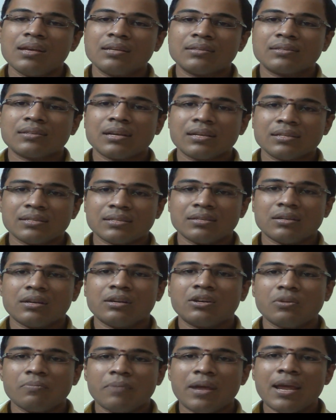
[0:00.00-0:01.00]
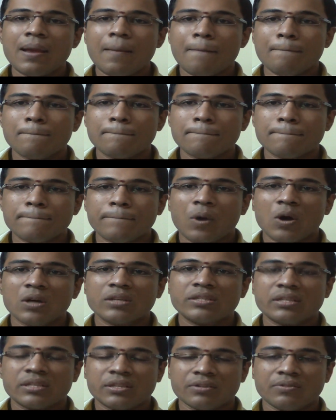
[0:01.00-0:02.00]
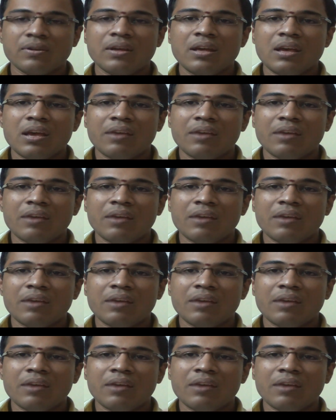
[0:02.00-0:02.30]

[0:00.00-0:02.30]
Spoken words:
is considered to be positive.